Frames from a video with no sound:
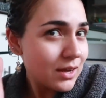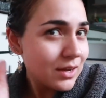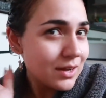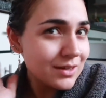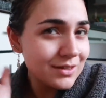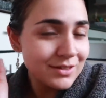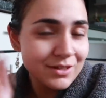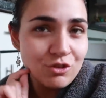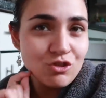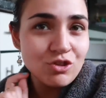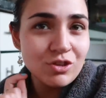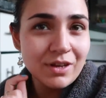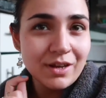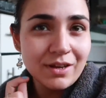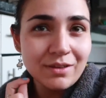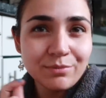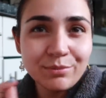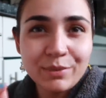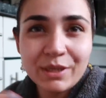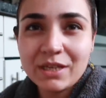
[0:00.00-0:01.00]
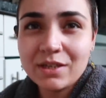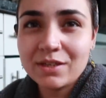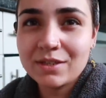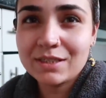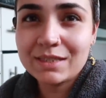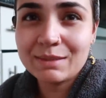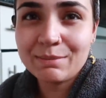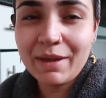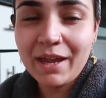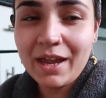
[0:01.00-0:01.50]
conditioner
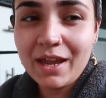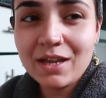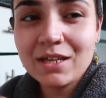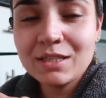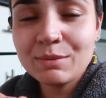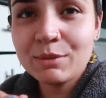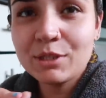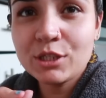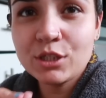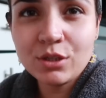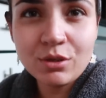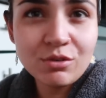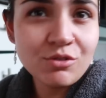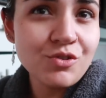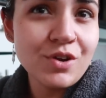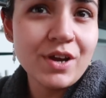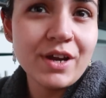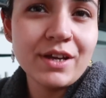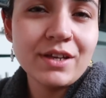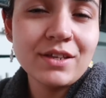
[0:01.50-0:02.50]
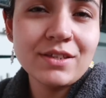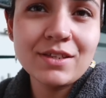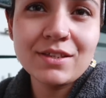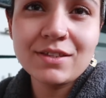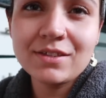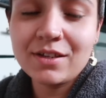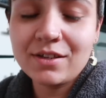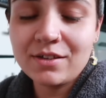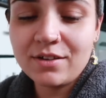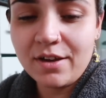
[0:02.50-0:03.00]
because my hair's been so dry
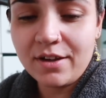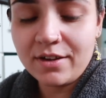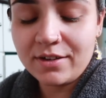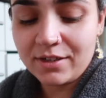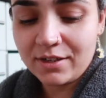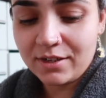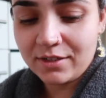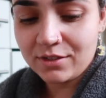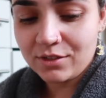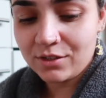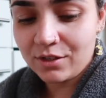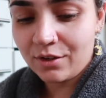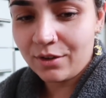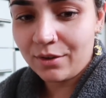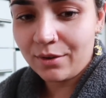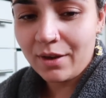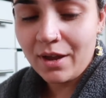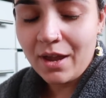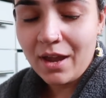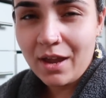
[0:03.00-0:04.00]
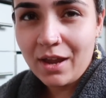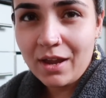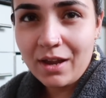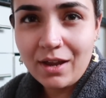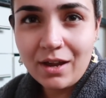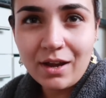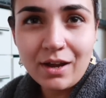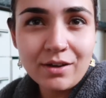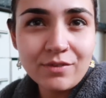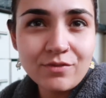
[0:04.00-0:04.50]
since I dyed it, so
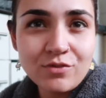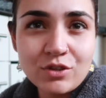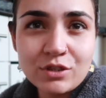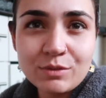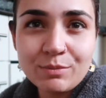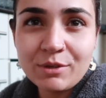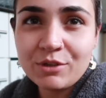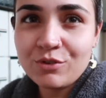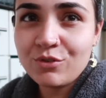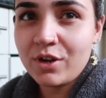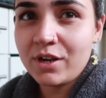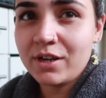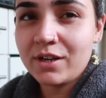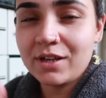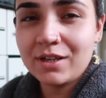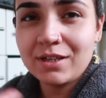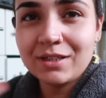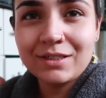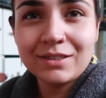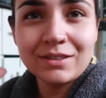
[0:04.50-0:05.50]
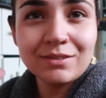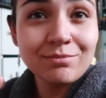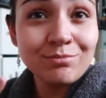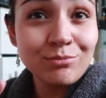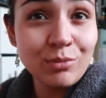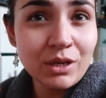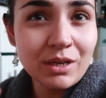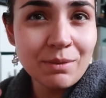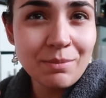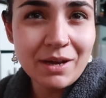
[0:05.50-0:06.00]
I've just been trying to
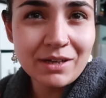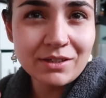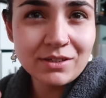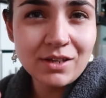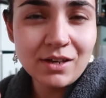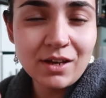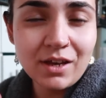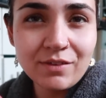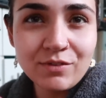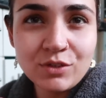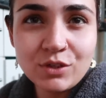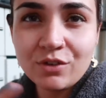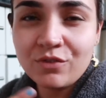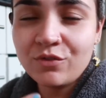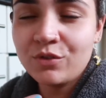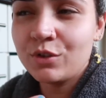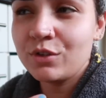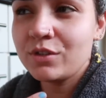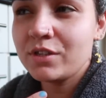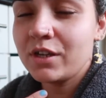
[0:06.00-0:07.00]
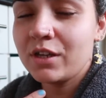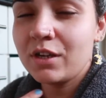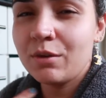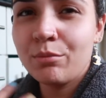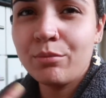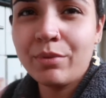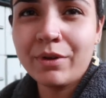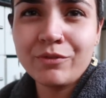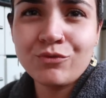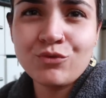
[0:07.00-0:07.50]
bring it back to life. So I've used like a
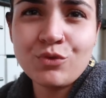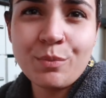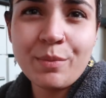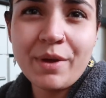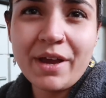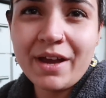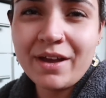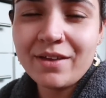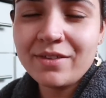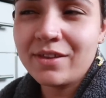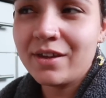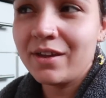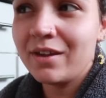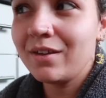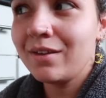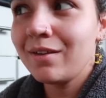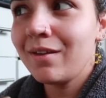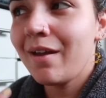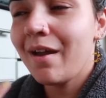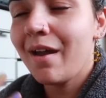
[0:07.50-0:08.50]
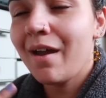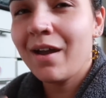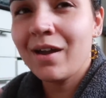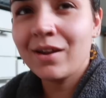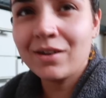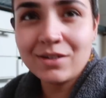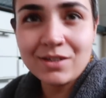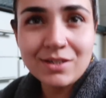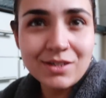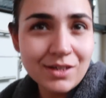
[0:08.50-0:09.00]
bond repair thing,
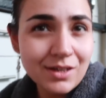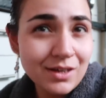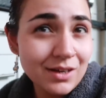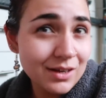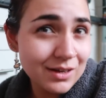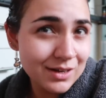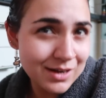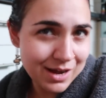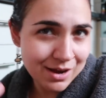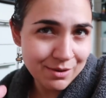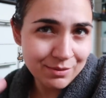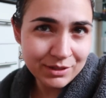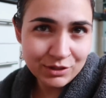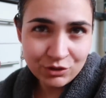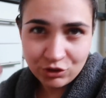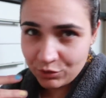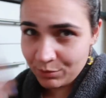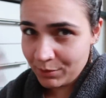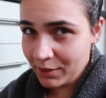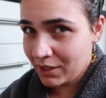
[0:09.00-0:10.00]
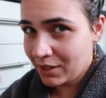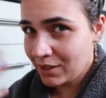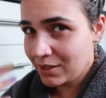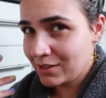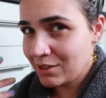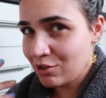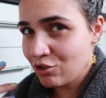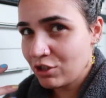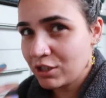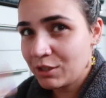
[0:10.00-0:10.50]
and now it's just being
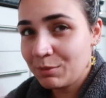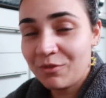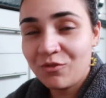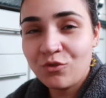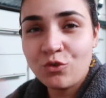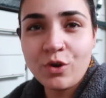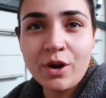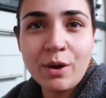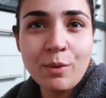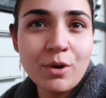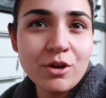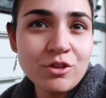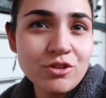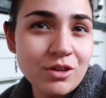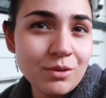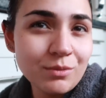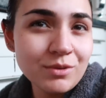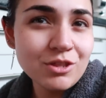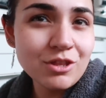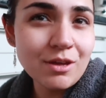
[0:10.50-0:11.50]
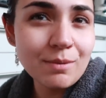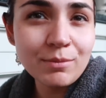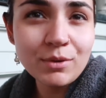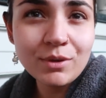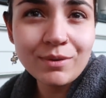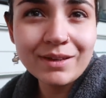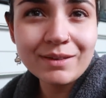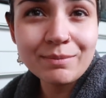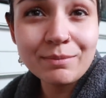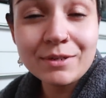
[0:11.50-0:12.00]
conditioned before I wash it with
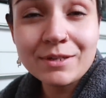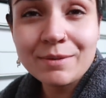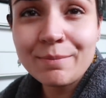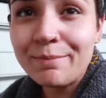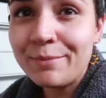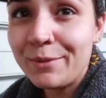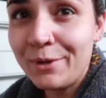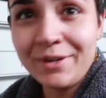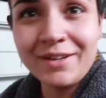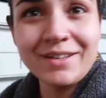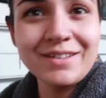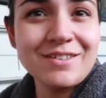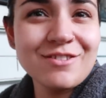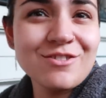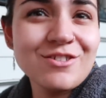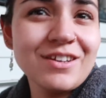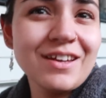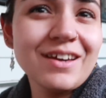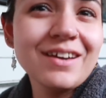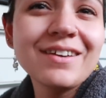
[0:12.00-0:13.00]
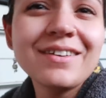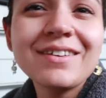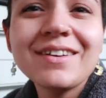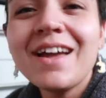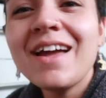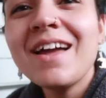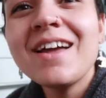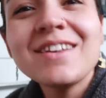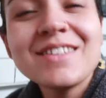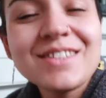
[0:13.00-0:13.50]
shampoo and more conditioner.
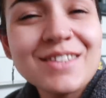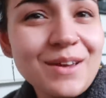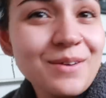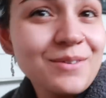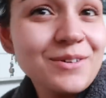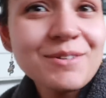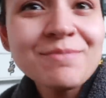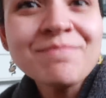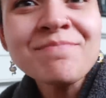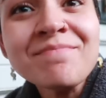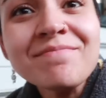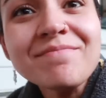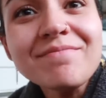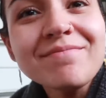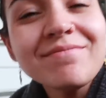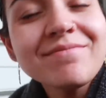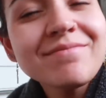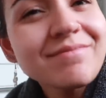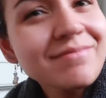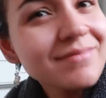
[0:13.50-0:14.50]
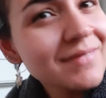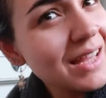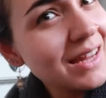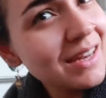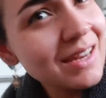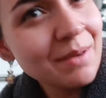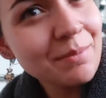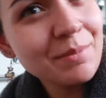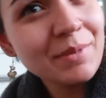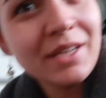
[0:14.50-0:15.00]
So
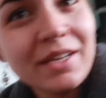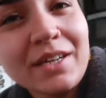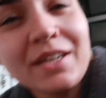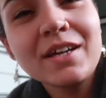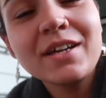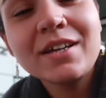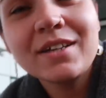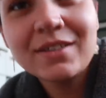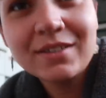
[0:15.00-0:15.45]
let me